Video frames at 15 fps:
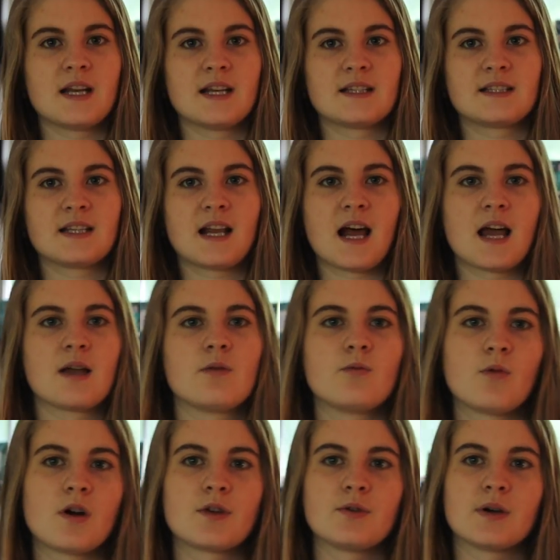is that I
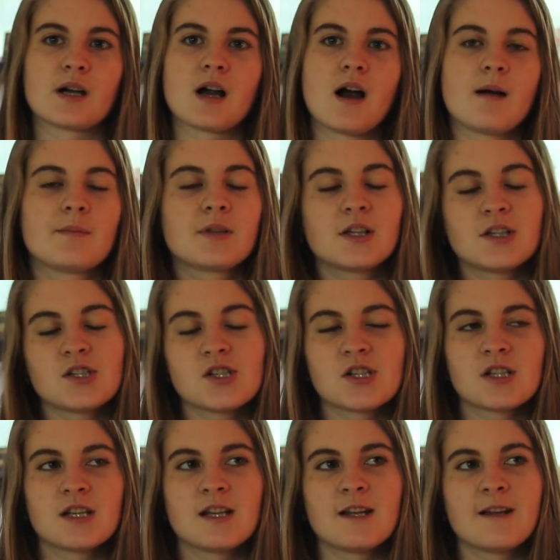want to accomplish.